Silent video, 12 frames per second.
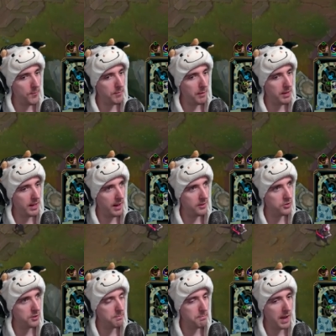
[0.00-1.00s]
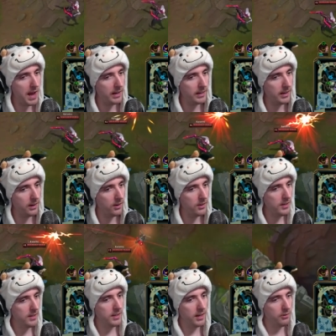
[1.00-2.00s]
maybe I should back here.
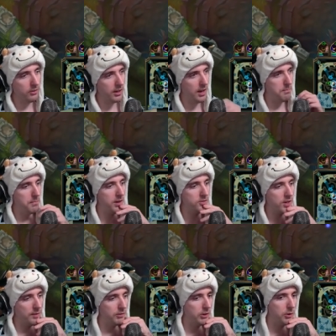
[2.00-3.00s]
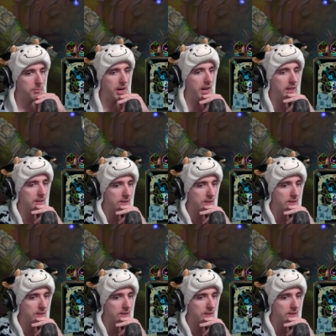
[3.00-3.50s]
Yeah, I don't really have much. I'm going to go by.